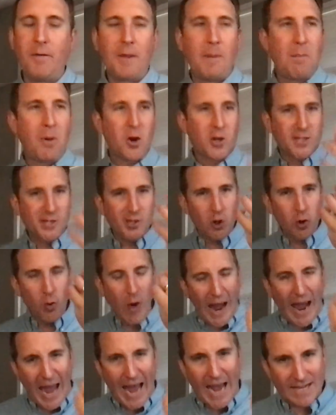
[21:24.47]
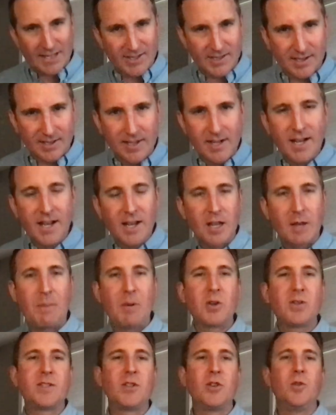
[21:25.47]
The person who acts, the
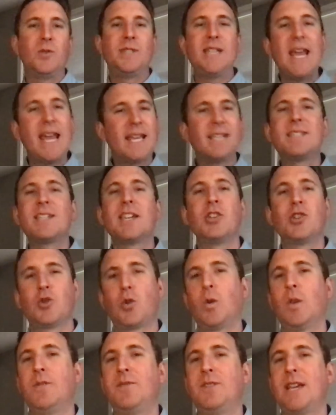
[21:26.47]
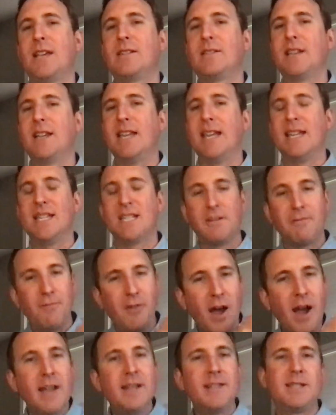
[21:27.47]
person who takes control of destiny and
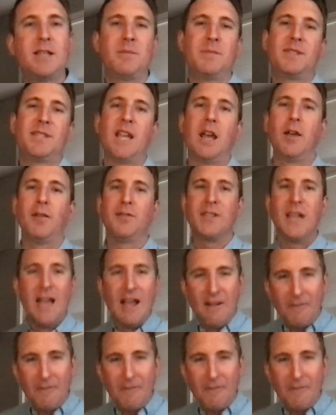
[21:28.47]
defines themselves,